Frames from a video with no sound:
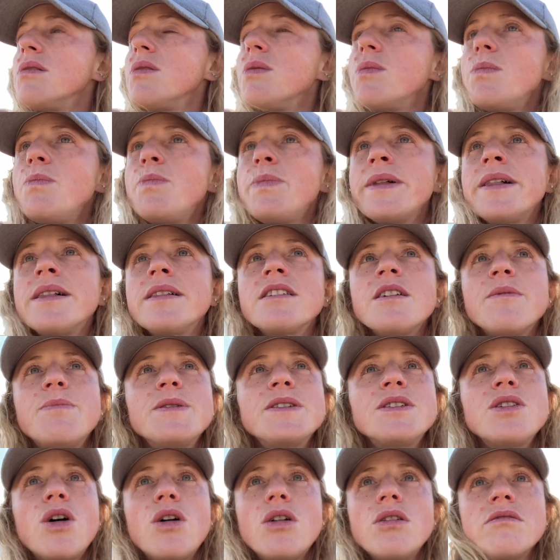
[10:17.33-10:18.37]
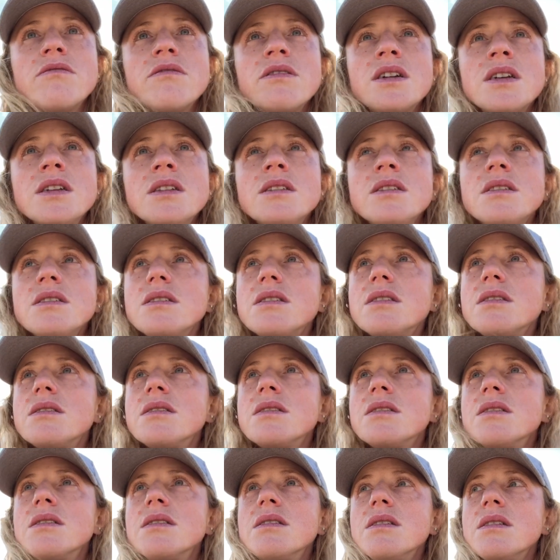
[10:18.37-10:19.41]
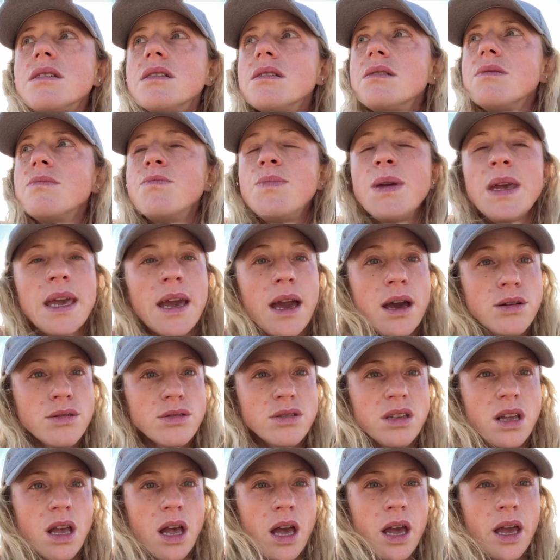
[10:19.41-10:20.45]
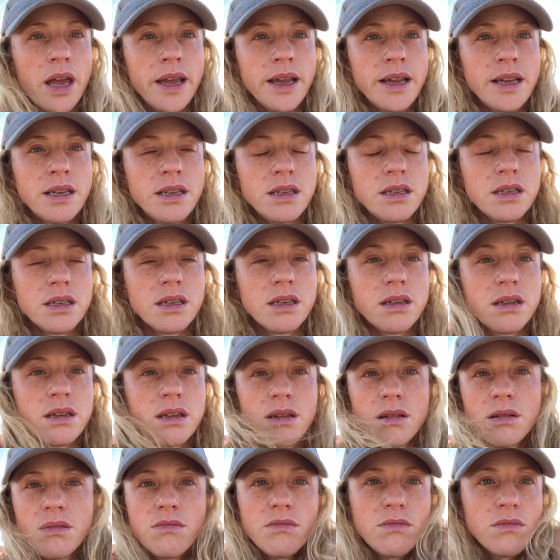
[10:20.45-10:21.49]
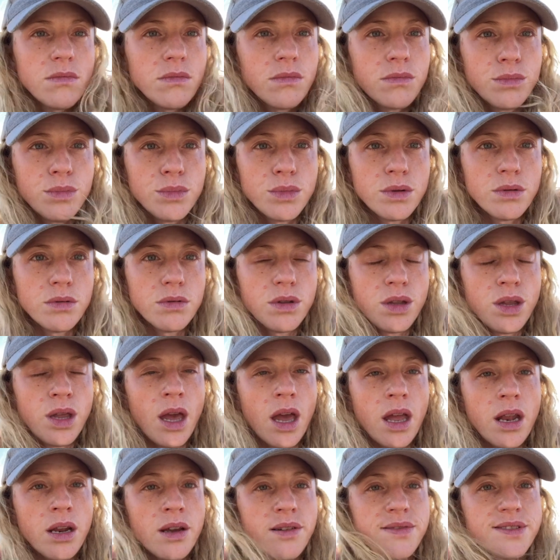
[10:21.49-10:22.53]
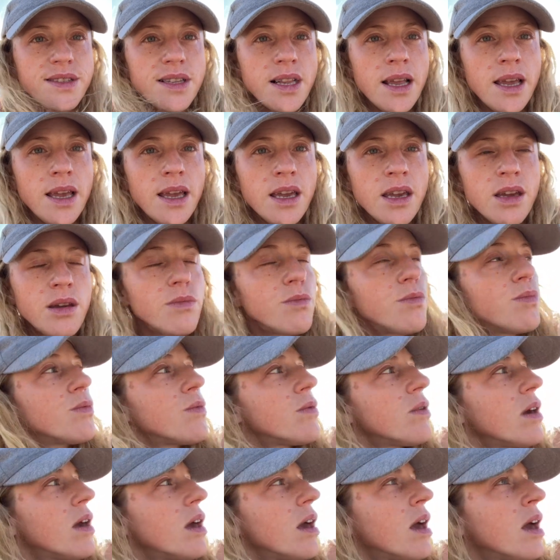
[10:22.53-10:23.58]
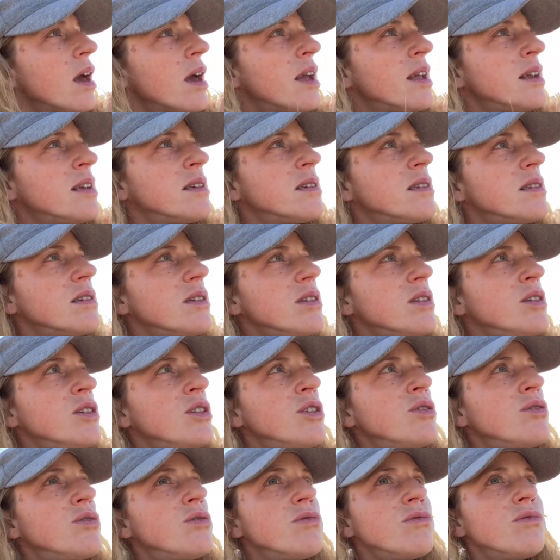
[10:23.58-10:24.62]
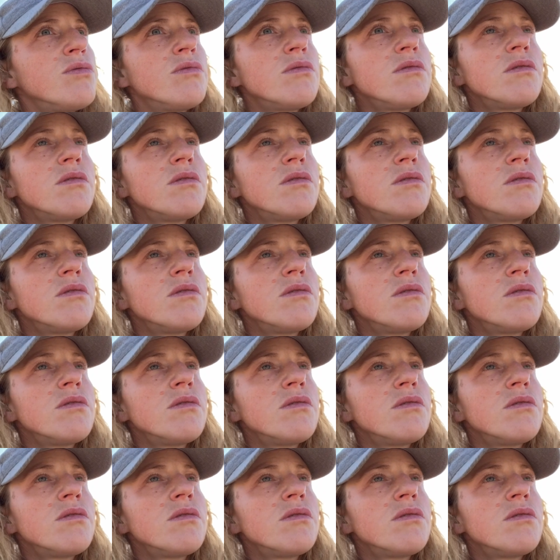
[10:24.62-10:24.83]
build up a tolerance, be outside, get enough sleep, and you